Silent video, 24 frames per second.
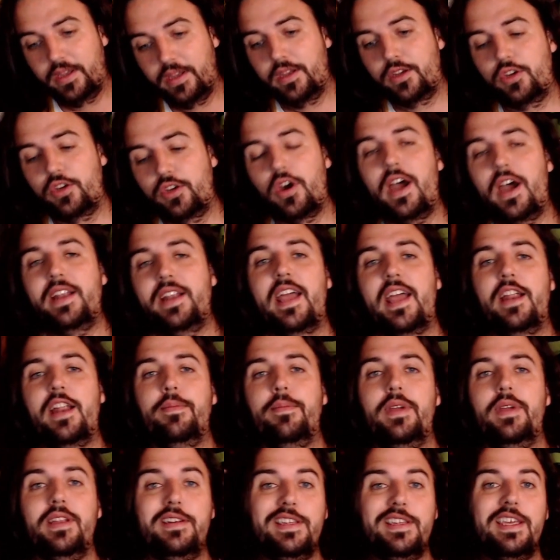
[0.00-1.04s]
contact
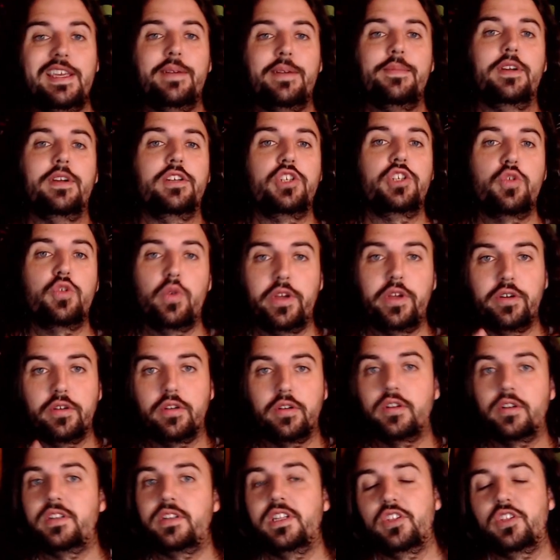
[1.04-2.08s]
me, DM me on Twitter
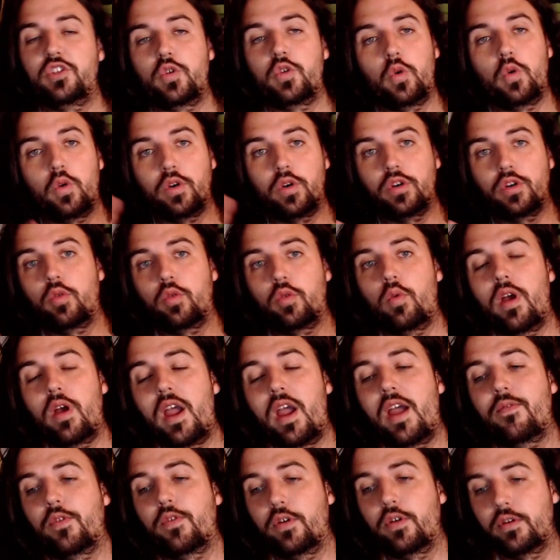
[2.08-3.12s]
or Discord or
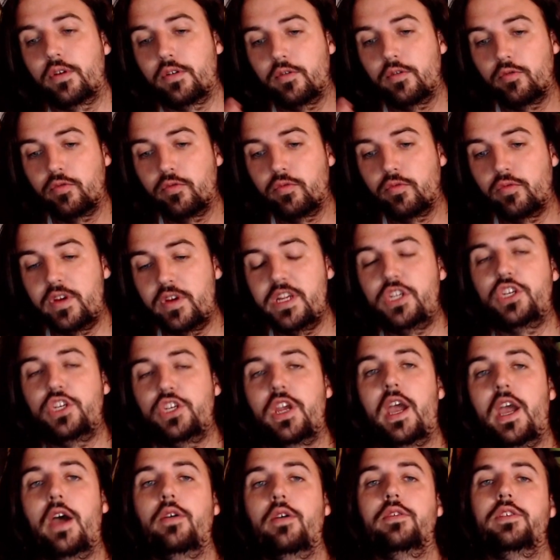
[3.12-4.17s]
wherever. Reach
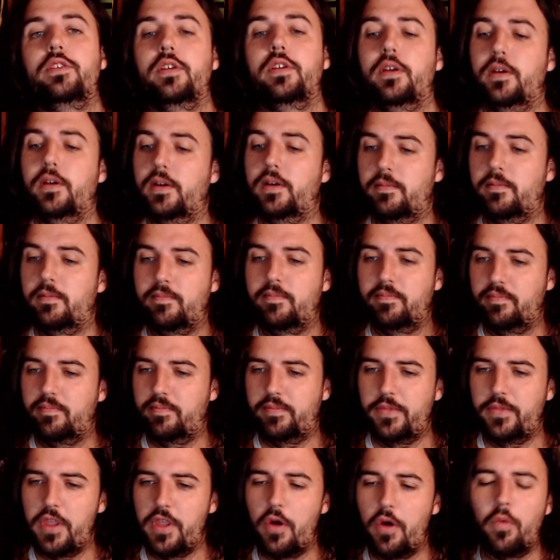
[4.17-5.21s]
out.
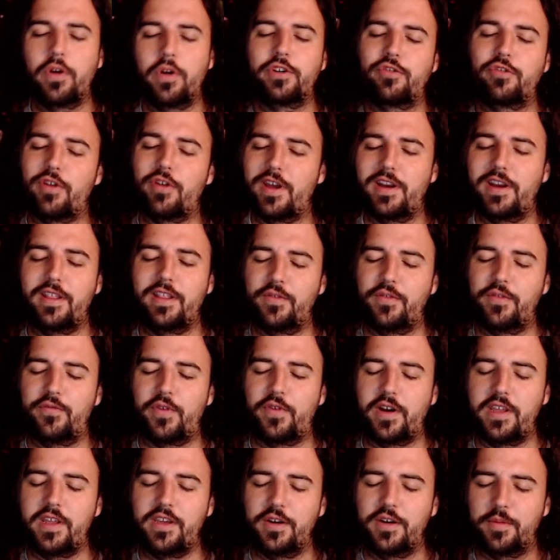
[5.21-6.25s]
No one try anything
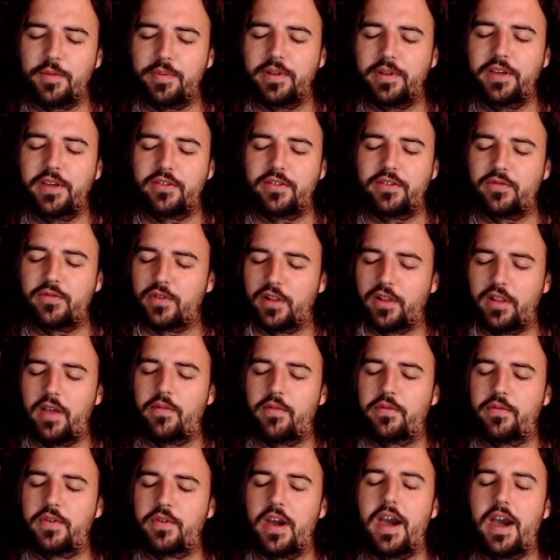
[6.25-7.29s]
funny here, please, for the love
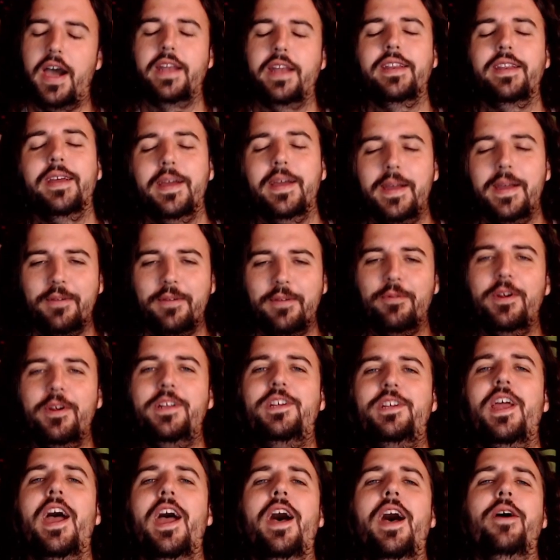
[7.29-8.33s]
of God.
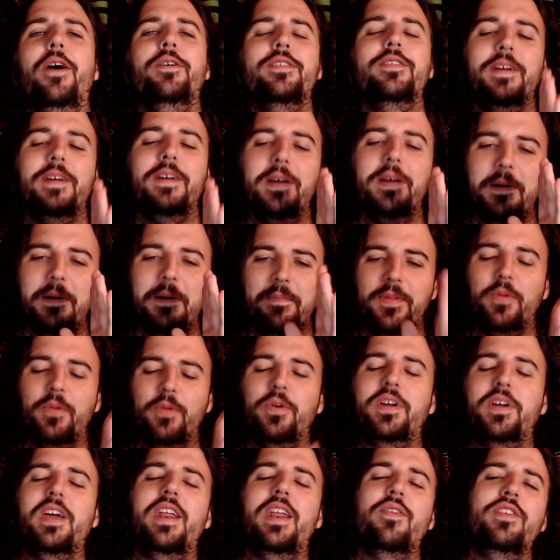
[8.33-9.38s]
Reach out. We'll
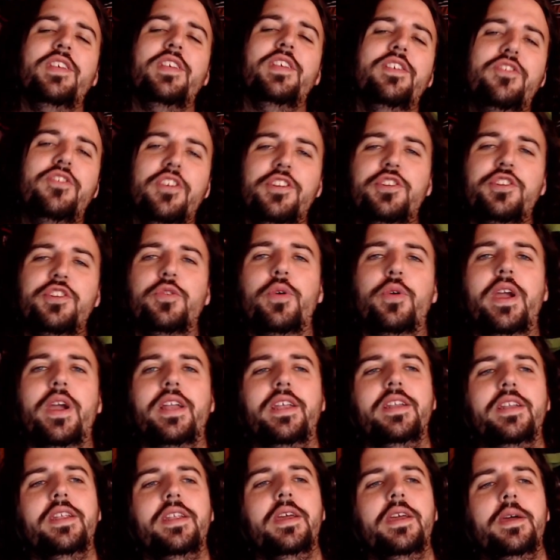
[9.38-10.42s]
get everything
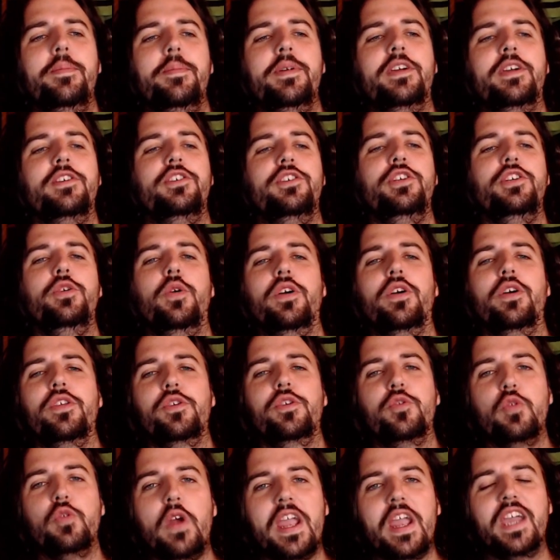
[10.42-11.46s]
situated because you are the
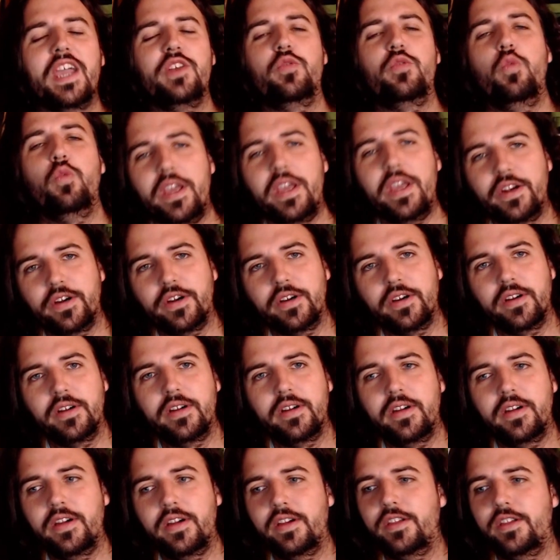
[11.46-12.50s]
grand winner.
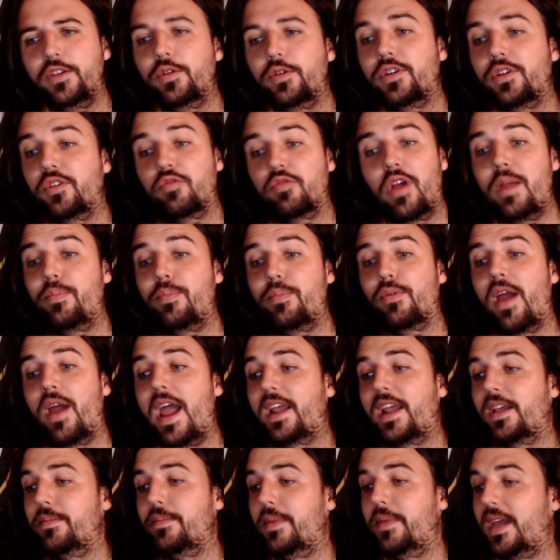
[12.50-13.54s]
You had a great
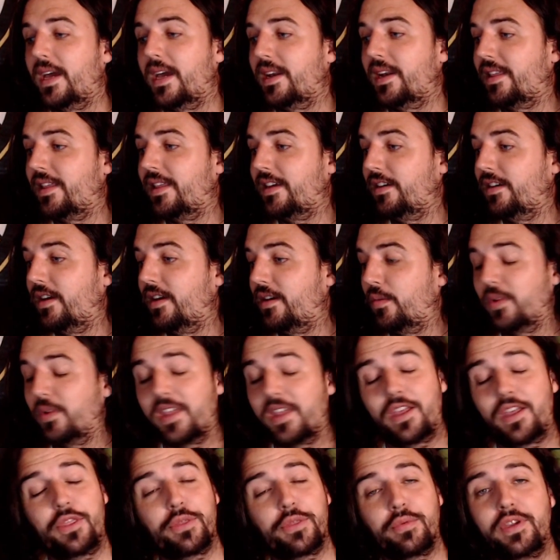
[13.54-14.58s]
bracket, man. I think you ended up with
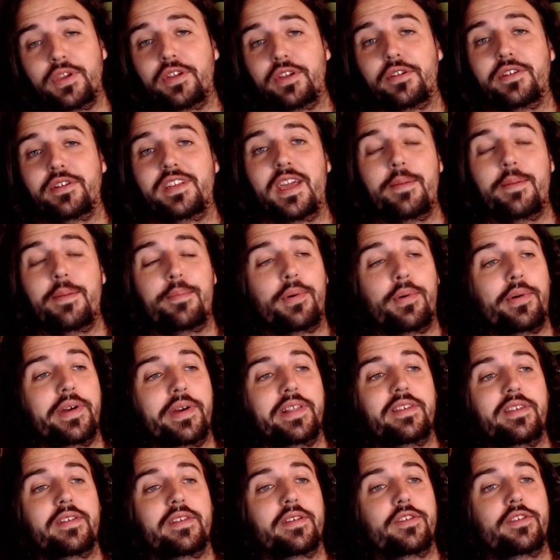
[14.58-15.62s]
like 310
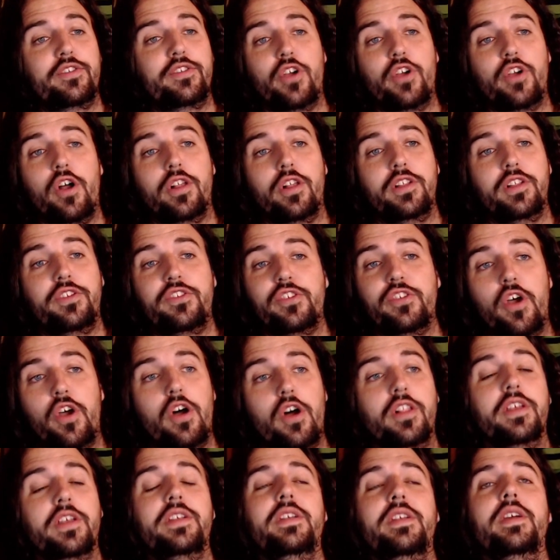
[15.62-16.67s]
points.
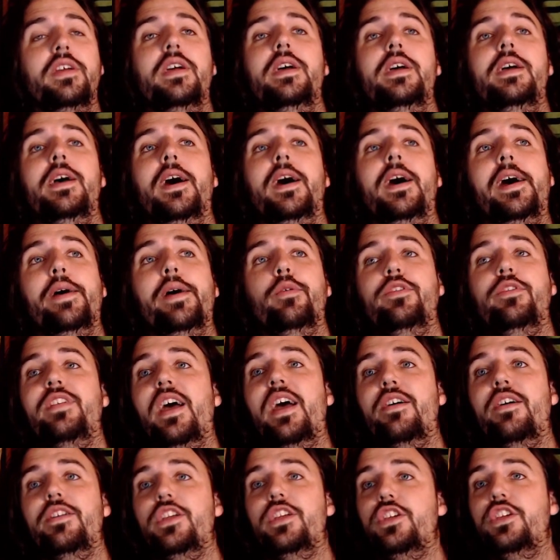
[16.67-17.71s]
Solid. It was
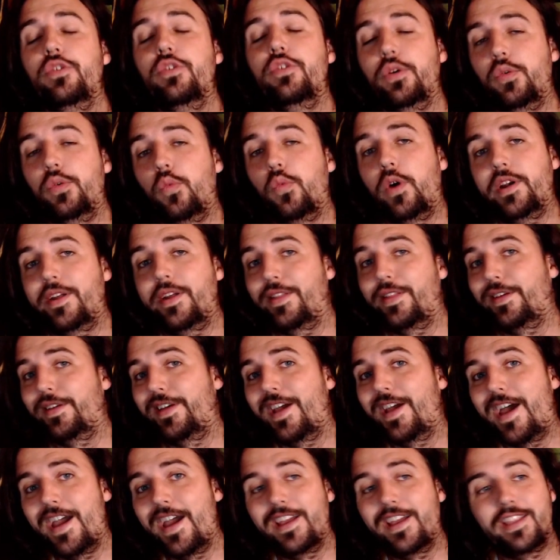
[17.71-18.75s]
down to you and one other
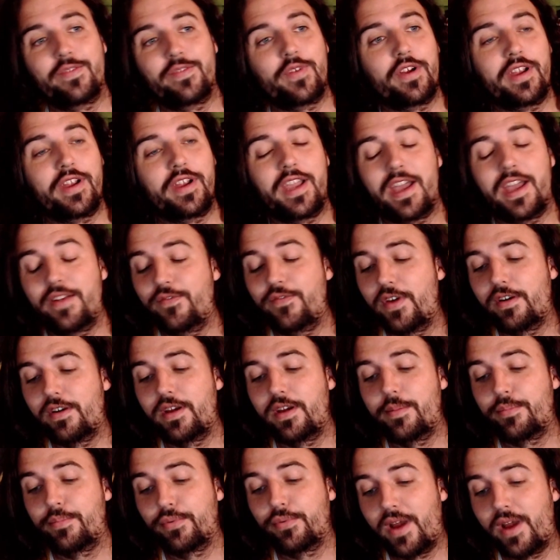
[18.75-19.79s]
guy at the very end. Very
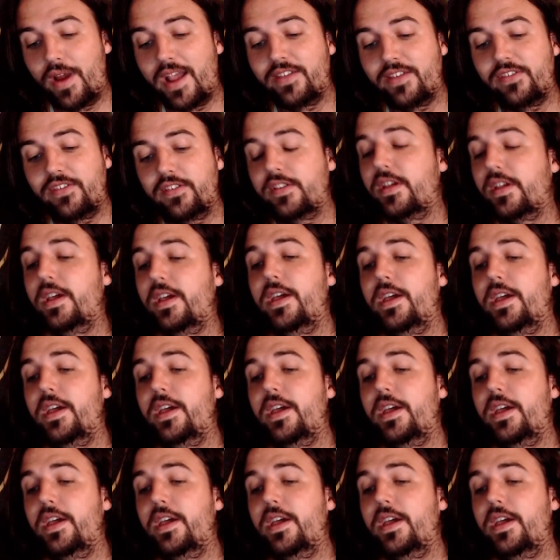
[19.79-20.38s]
impressed.